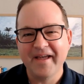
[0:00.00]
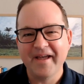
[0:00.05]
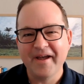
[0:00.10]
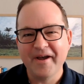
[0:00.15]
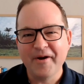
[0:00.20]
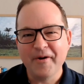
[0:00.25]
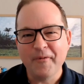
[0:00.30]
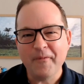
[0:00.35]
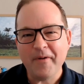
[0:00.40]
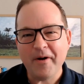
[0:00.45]

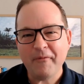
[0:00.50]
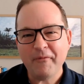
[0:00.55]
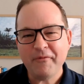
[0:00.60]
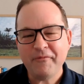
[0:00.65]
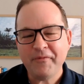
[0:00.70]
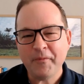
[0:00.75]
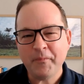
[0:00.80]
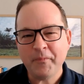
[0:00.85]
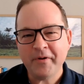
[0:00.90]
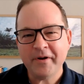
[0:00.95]
Well, we
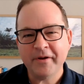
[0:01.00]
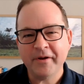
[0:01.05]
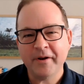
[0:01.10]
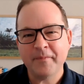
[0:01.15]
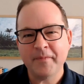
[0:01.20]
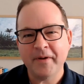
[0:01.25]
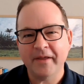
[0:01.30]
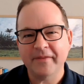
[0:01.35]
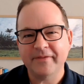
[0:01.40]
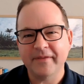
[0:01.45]
feel pretty good
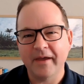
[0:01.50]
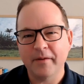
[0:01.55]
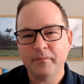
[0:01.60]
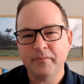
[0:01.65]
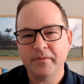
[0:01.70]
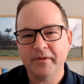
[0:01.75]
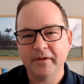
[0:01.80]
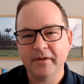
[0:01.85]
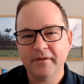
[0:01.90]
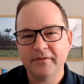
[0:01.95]
about that
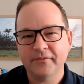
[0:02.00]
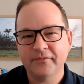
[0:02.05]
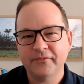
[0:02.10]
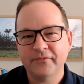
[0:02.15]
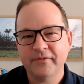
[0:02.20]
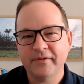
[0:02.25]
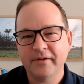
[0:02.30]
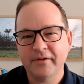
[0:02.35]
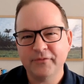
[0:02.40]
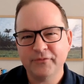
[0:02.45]
because
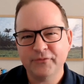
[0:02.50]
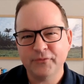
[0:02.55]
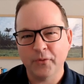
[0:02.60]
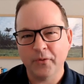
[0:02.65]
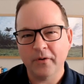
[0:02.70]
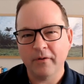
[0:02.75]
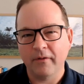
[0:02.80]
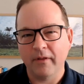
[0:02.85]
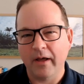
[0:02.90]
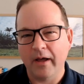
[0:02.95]
the
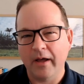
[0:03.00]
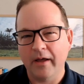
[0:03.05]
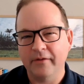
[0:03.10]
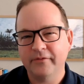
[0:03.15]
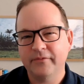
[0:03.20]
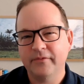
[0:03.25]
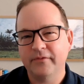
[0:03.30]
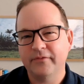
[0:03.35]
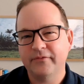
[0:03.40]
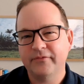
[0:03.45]
historical odds
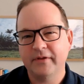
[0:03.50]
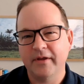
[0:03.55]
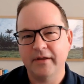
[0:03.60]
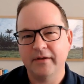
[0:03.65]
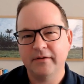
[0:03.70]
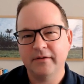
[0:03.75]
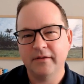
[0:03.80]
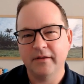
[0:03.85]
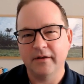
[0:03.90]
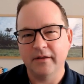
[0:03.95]
of the
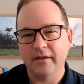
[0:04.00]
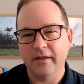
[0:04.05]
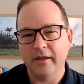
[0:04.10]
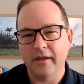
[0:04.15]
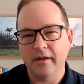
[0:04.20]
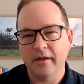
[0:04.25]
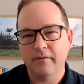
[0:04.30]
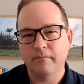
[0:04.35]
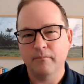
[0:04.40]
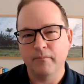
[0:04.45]
state getting
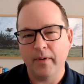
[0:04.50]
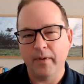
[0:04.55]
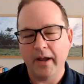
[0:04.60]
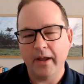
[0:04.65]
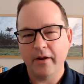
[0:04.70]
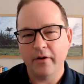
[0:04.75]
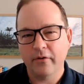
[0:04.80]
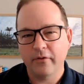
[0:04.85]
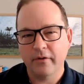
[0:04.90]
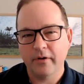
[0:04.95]
hit by
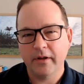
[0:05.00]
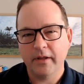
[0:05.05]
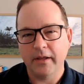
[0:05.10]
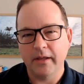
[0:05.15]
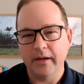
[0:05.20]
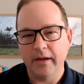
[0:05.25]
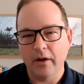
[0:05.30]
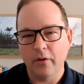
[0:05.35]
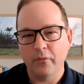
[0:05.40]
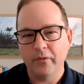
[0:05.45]
a
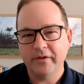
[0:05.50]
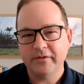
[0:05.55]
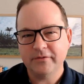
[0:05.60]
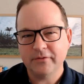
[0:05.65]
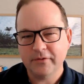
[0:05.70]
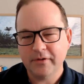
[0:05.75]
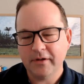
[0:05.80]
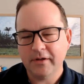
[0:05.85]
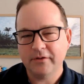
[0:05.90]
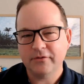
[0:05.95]
hurricane. Now, we still
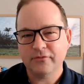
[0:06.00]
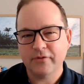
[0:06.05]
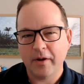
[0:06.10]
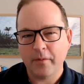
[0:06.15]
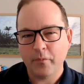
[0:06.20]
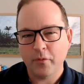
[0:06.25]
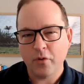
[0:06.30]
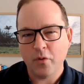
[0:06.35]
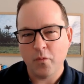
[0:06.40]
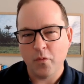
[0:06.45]
could get
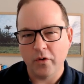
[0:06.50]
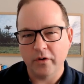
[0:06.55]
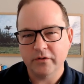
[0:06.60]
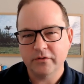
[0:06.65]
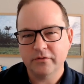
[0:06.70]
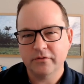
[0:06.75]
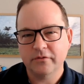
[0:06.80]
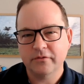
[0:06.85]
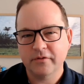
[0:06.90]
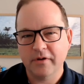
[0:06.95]
tropical
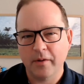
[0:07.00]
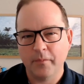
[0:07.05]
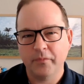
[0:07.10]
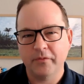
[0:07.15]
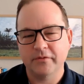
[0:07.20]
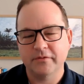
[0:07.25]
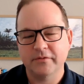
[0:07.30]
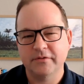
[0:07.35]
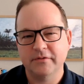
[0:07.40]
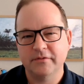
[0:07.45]
moisture, tropical
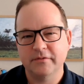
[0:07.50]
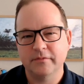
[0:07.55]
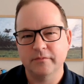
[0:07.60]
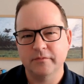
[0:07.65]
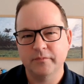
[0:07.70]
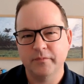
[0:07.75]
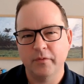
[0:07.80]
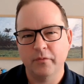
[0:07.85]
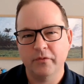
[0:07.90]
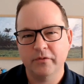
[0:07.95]
systems,
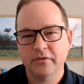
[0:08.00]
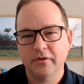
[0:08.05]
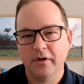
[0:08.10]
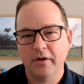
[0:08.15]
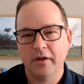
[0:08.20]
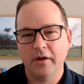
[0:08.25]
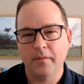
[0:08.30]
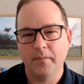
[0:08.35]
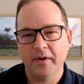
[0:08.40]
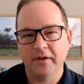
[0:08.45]
but we're
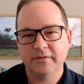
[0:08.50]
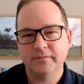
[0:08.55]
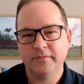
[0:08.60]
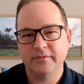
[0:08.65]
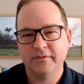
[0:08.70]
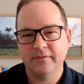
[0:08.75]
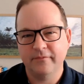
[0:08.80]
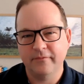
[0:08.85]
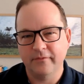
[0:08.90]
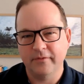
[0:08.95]
talking about
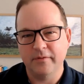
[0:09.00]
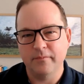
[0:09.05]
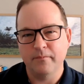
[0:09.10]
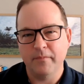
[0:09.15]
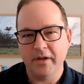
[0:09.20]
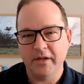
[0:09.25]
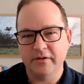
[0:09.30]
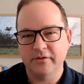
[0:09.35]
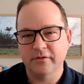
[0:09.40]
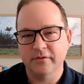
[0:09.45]
specifically
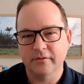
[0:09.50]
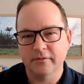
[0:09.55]
major